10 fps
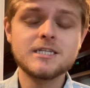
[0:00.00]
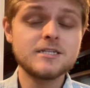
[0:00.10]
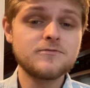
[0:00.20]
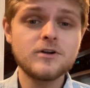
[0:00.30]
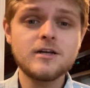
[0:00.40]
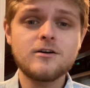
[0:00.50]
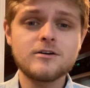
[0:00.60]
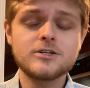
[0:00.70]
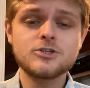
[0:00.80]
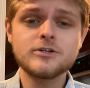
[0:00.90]
It's really hard
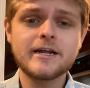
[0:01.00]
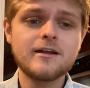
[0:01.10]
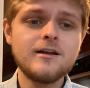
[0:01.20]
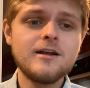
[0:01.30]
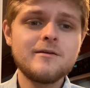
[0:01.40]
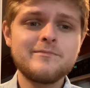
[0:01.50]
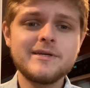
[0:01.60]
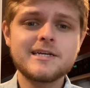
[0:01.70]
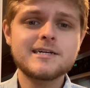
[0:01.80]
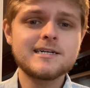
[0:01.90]
to treat
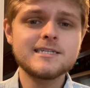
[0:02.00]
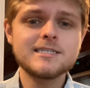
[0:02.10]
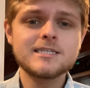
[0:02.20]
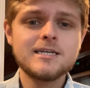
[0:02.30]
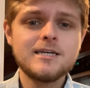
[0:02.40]
because